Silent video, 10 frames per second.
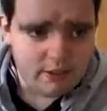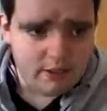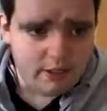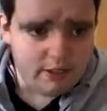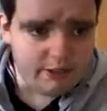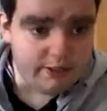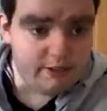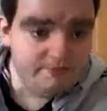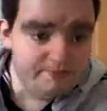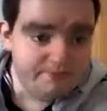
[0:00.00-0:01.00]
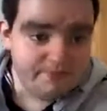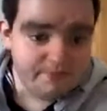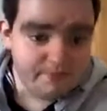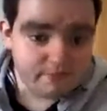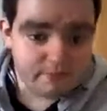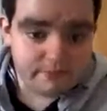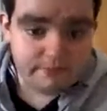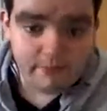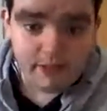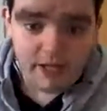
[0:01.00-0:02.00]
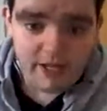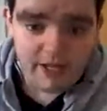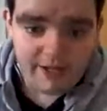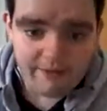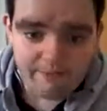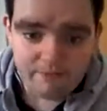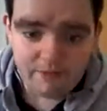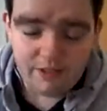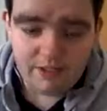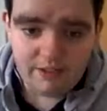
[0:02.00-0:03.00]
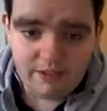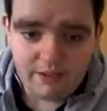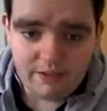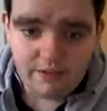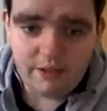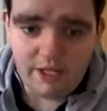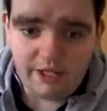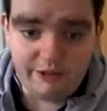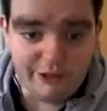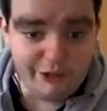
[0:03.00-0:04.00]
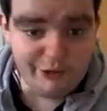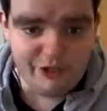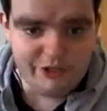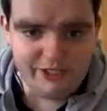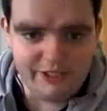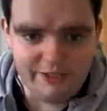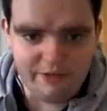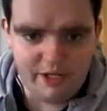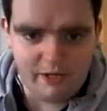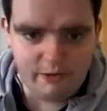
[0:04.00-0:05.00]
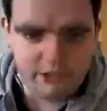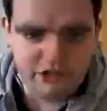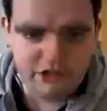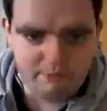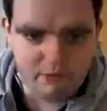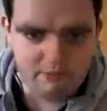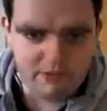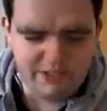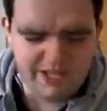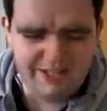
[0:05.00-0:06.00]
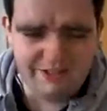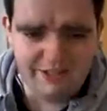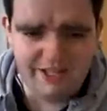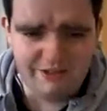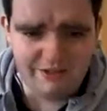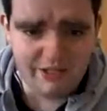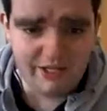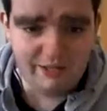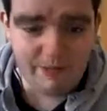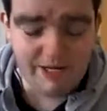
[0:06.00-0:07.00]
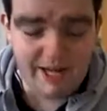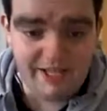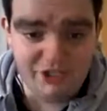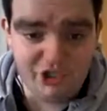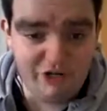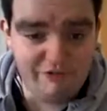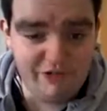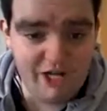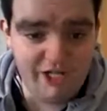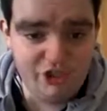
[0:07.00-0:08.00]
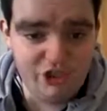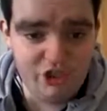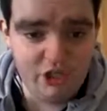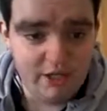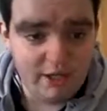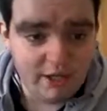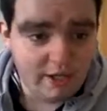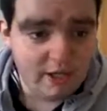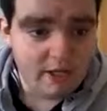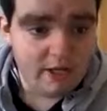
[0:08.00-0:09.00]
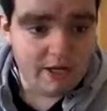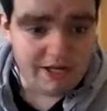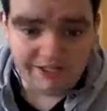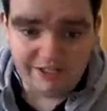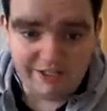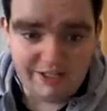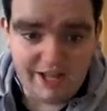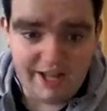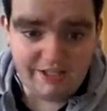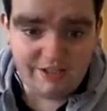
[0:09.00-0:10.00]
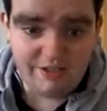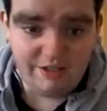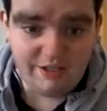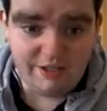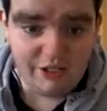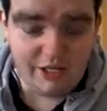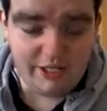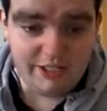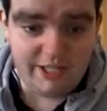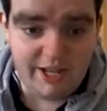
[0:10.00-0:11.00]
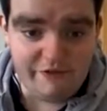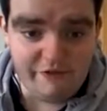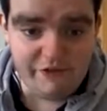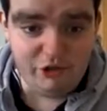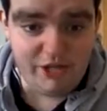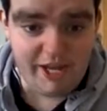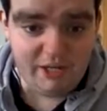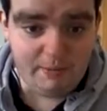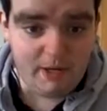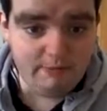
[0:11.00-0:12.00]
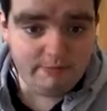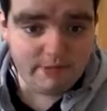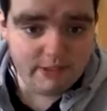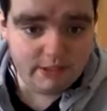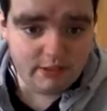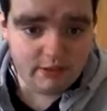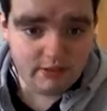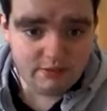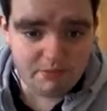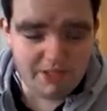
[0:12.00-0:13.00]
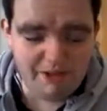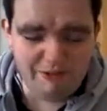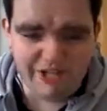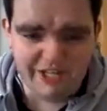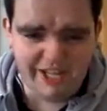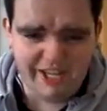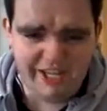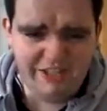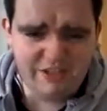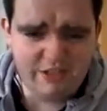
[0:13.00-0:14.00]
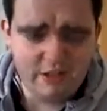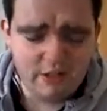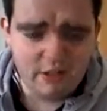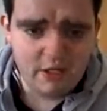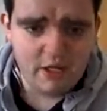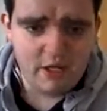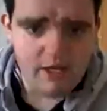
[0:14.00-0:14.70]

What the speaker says: Anyway, um, when I was younger, I only drank Bulmers, and then in my last year of college, I did have a few Jaeger bombs, but that was kind of it. It's